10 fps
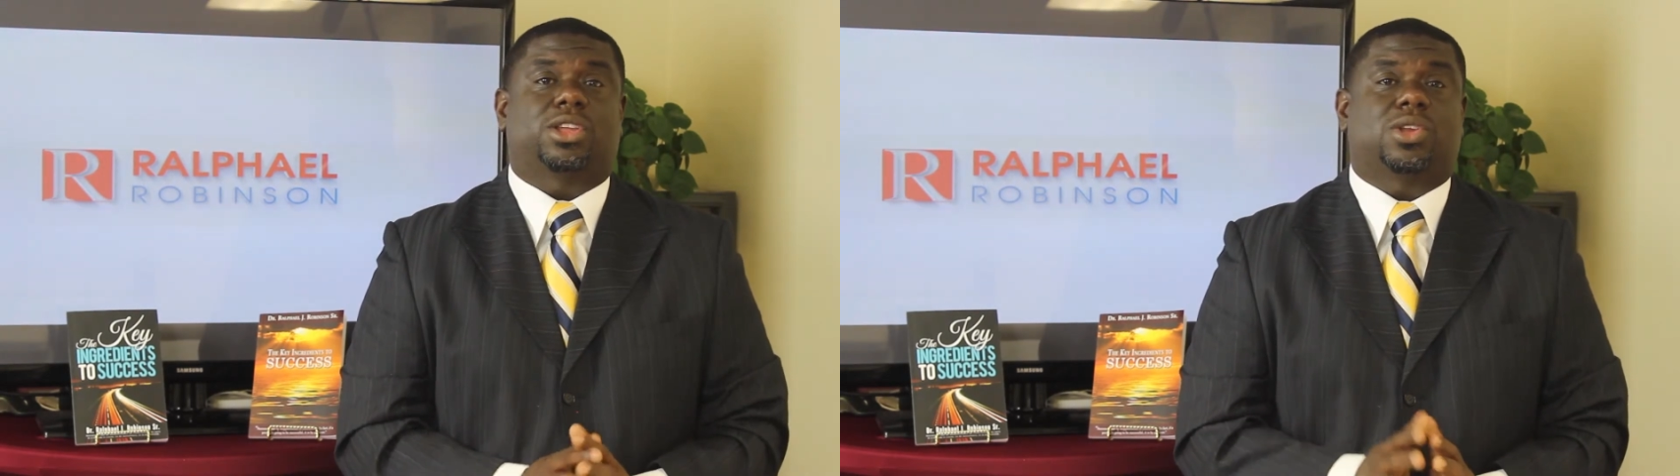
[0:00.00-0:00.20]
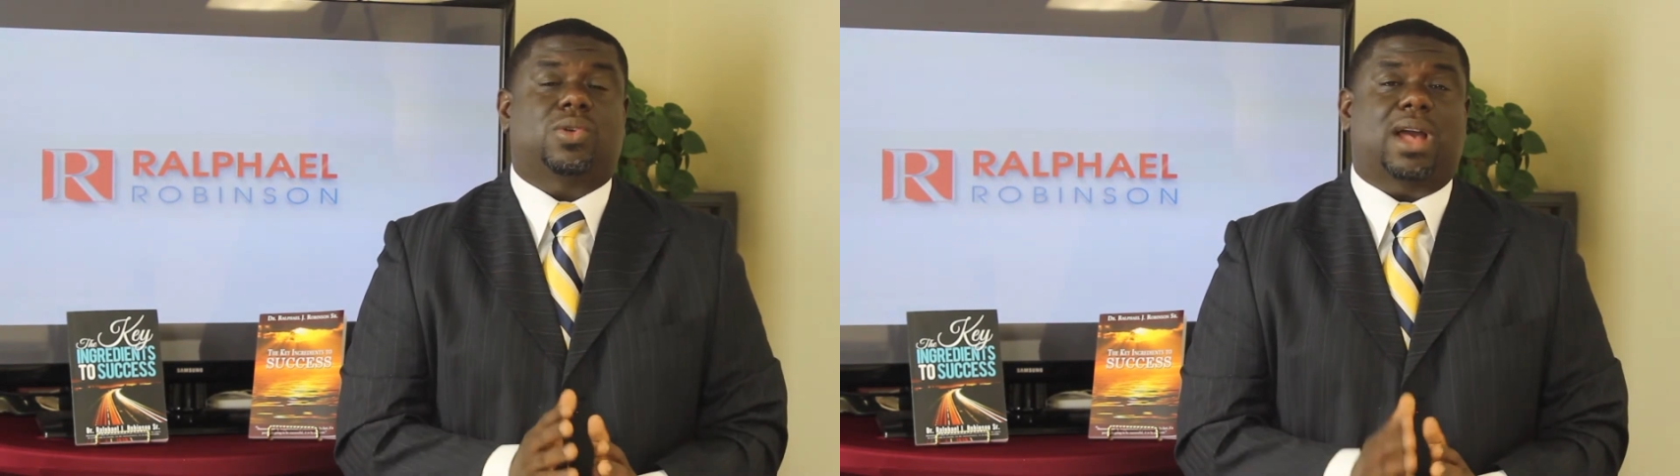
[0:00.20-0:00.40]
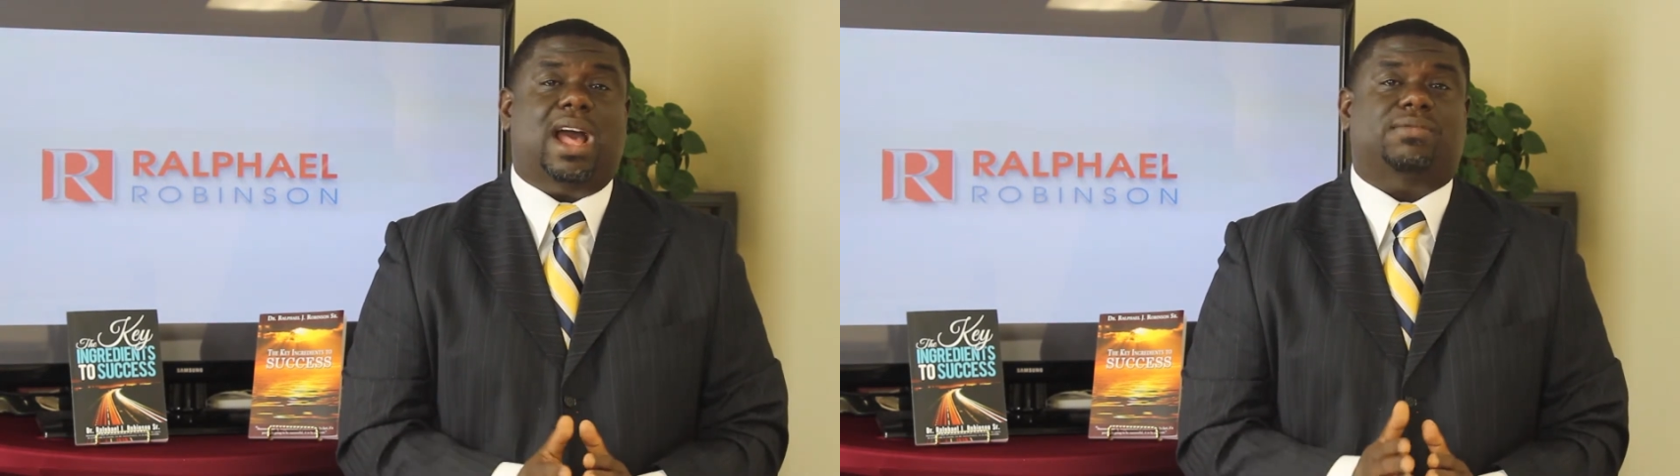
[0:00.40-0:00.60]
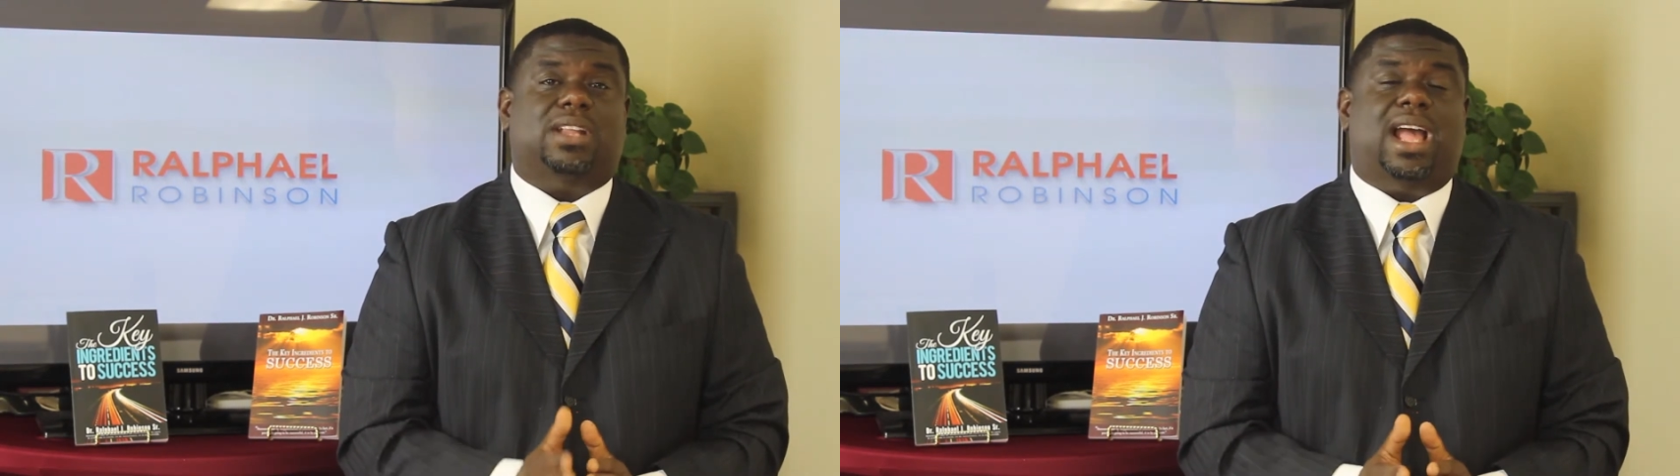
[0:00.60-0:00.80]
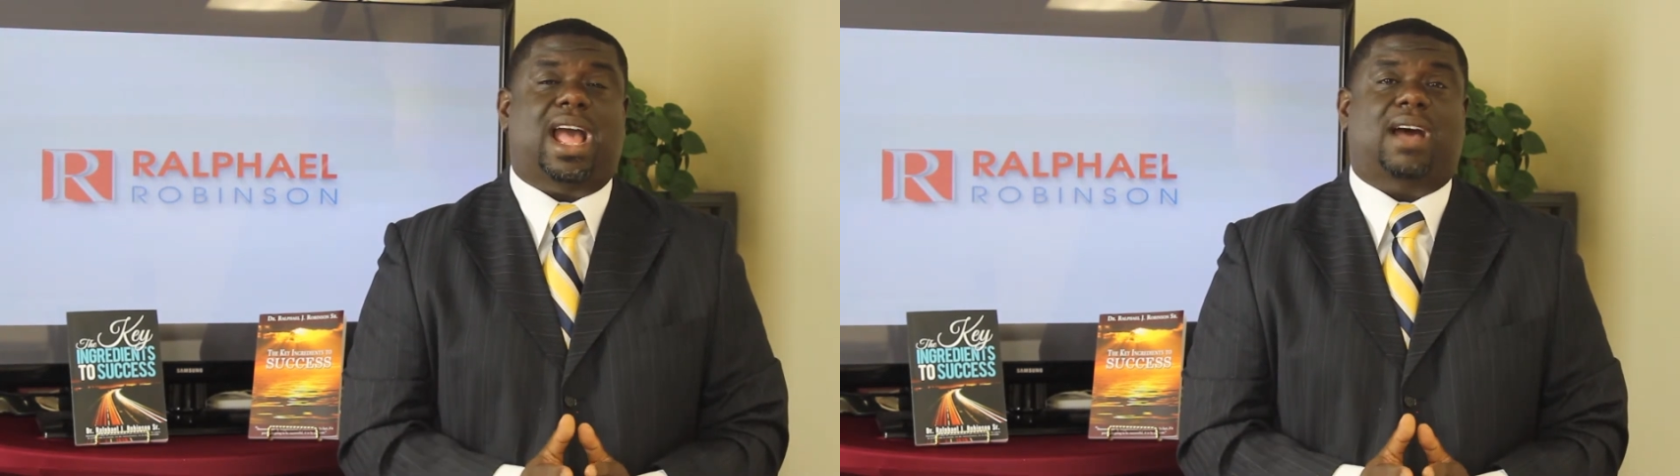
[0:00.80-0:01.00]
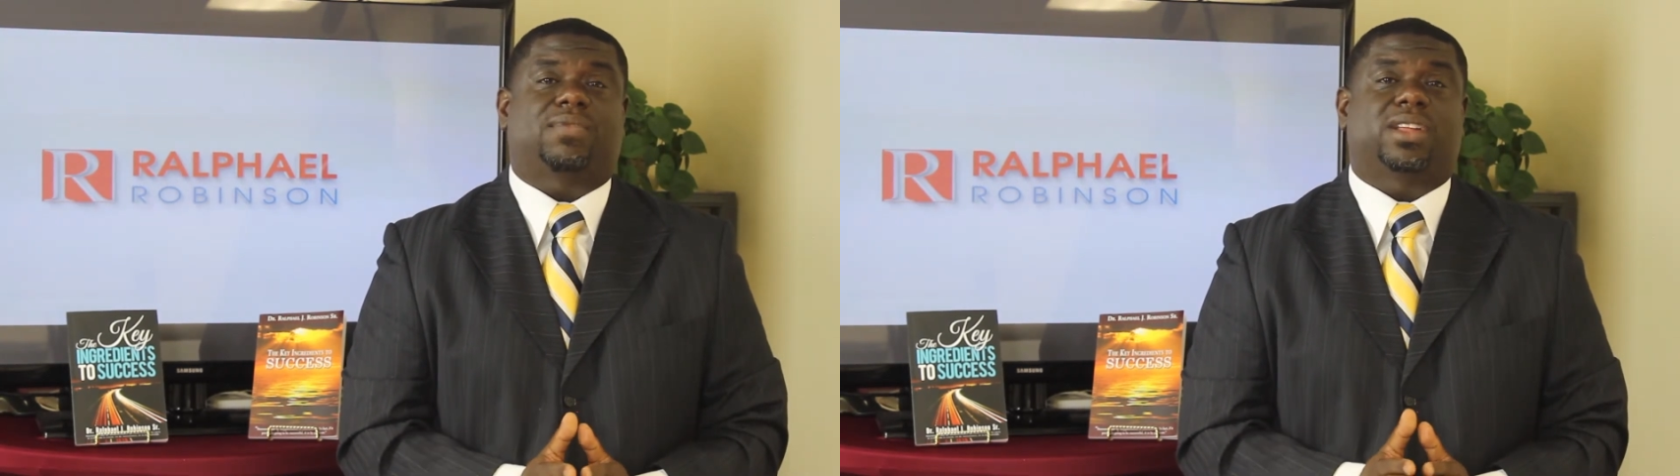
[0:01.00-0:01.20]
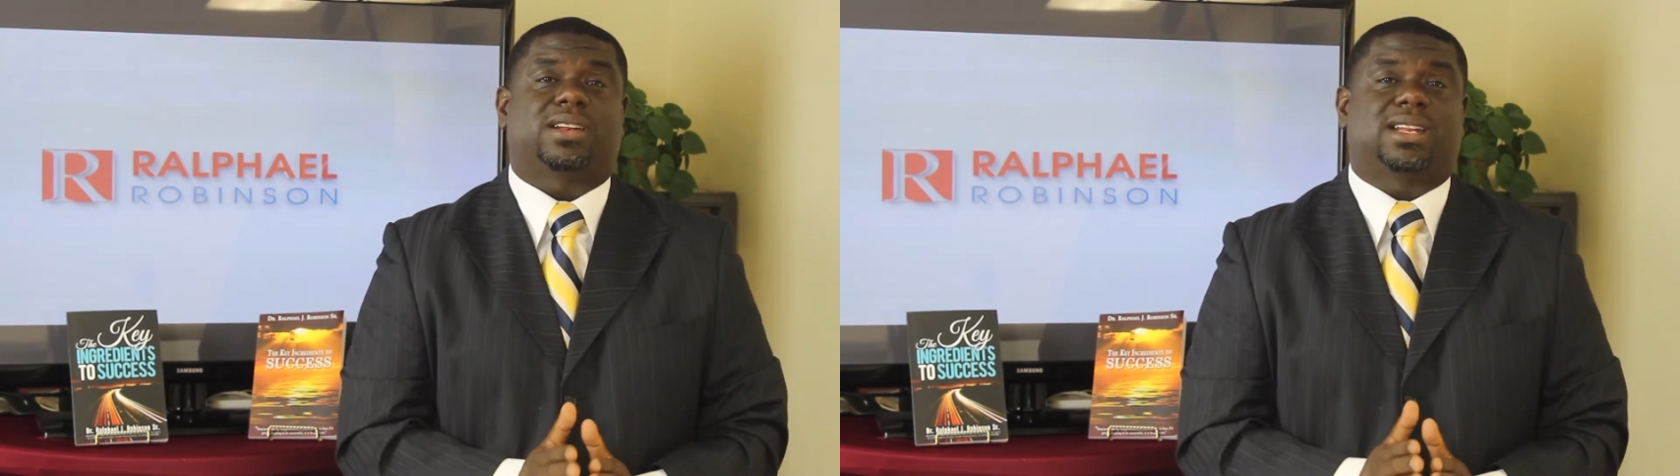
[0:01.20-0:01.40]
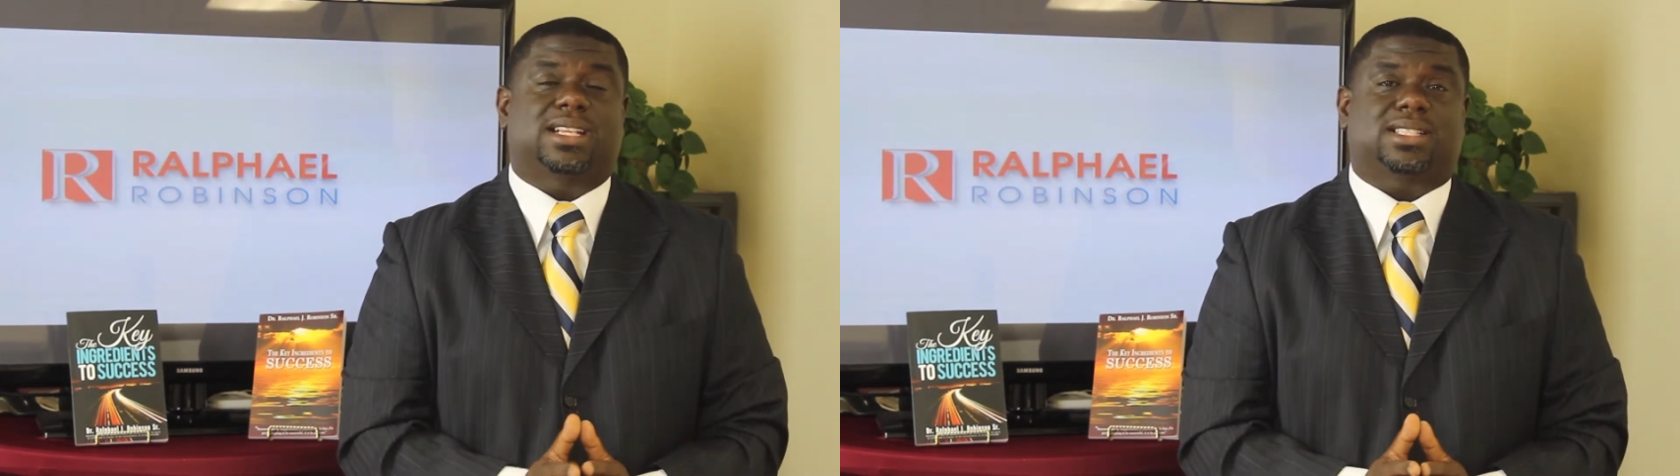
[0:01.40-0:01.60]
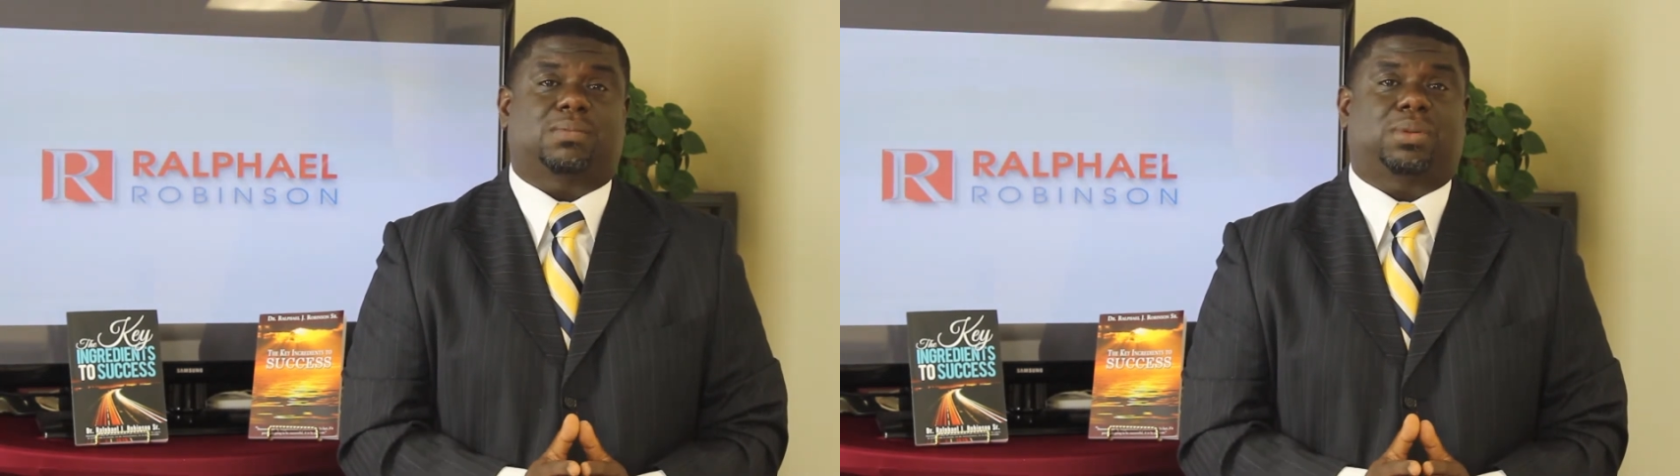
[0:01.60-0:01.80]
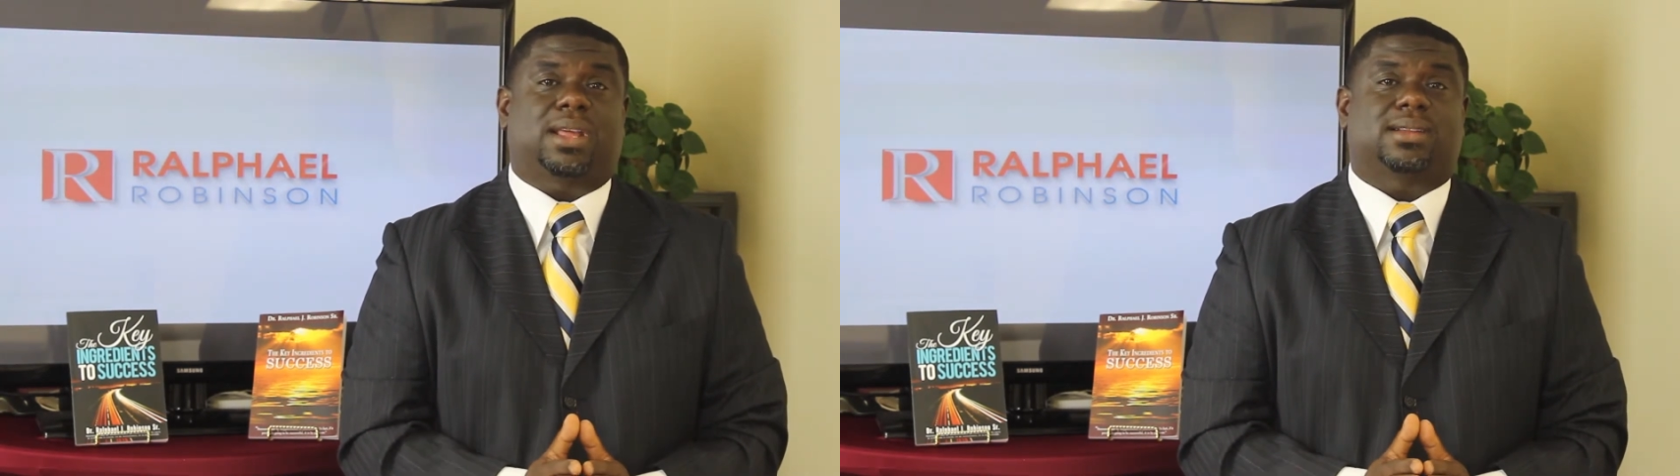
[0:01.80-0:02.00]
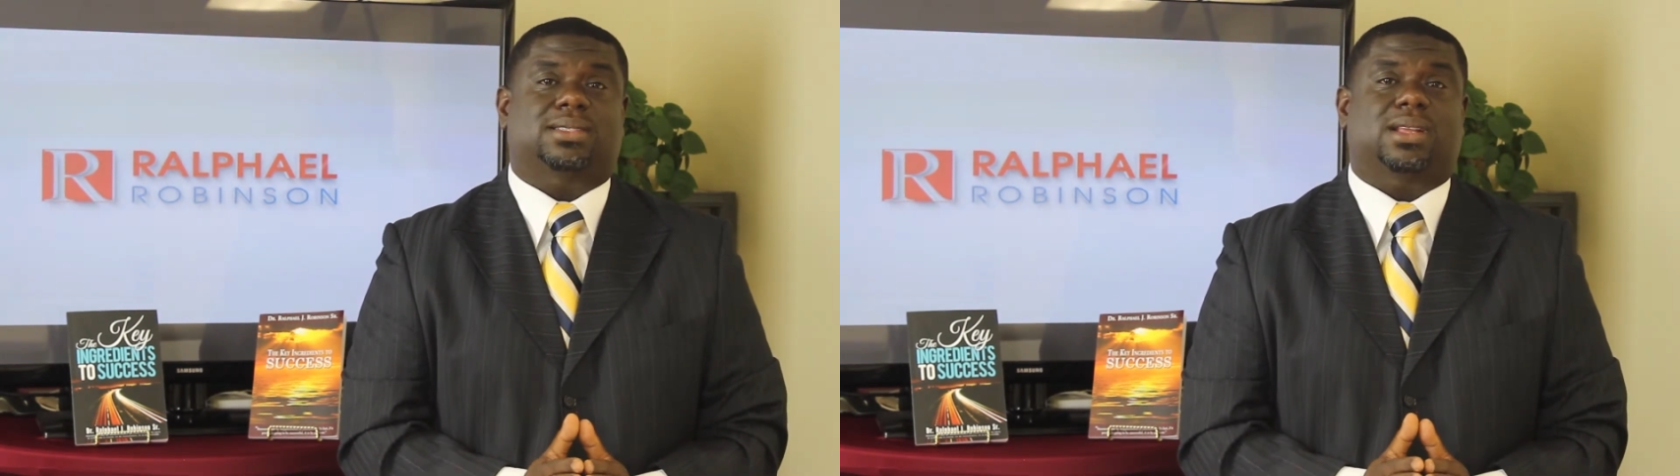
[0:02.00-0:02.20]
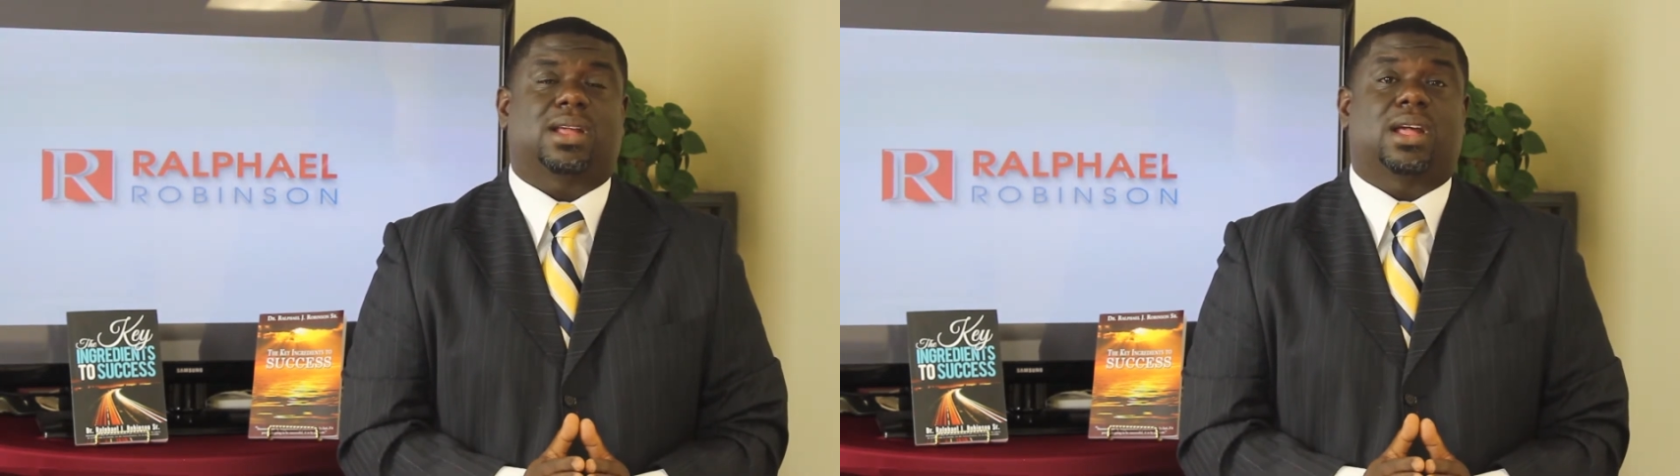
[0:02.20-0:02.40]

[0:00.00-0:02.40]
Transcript: You have to have the disciplines